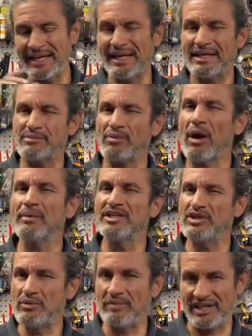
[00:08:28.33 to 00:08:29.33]
it's probably
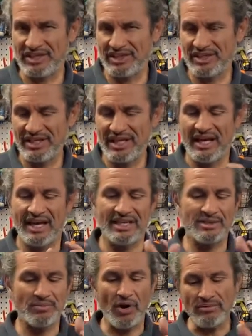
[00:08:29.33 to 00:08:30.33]
too much.
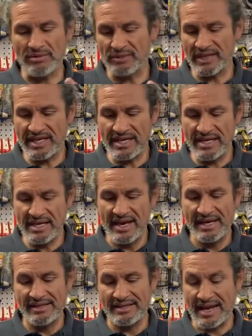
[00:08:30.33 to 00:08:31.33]
It's probably
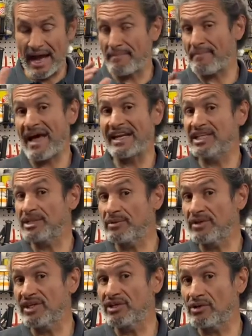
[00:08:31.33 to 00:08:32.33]
not
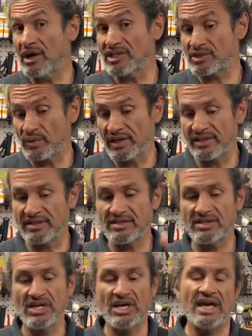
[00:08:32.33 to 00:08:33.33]
manageable in crosswinds.
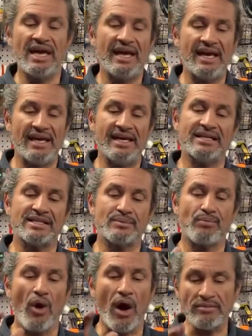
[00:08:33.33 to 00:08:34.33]
It's
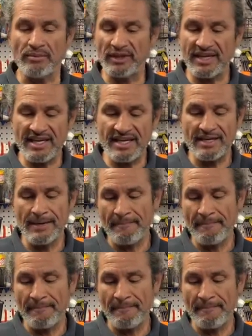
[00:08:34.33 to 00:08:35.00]
probably